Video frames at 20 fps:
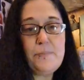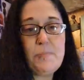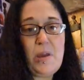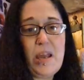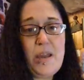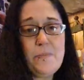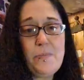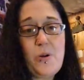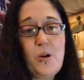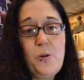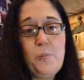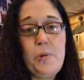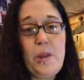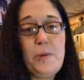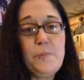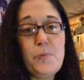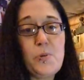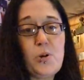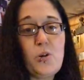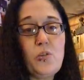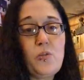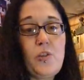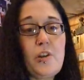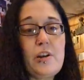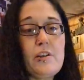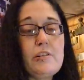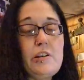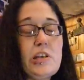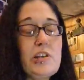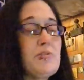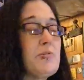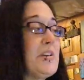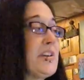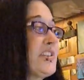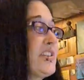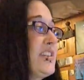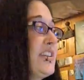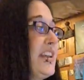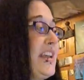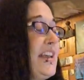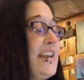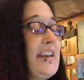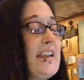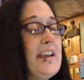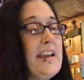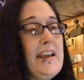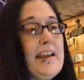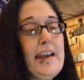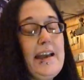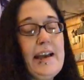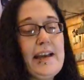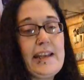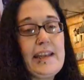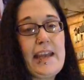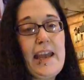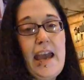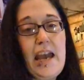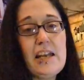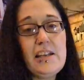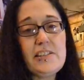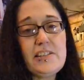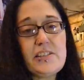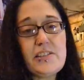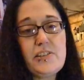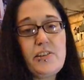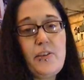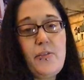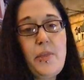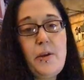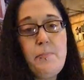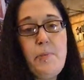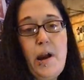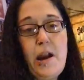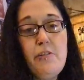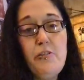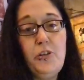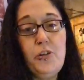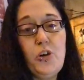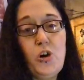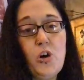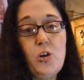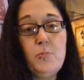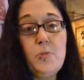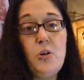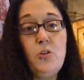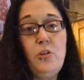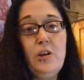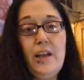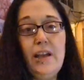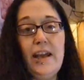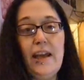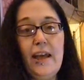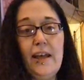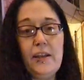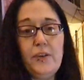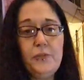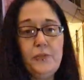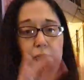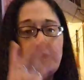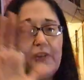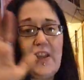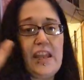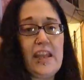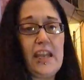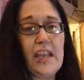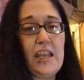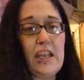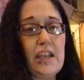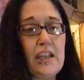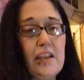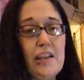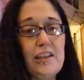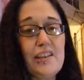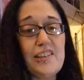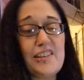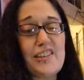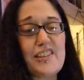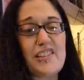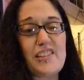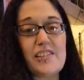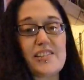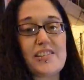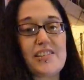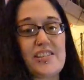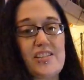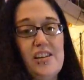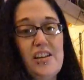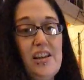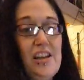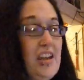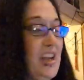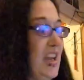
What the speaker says: people that are interested in cats, the paranormal, and things.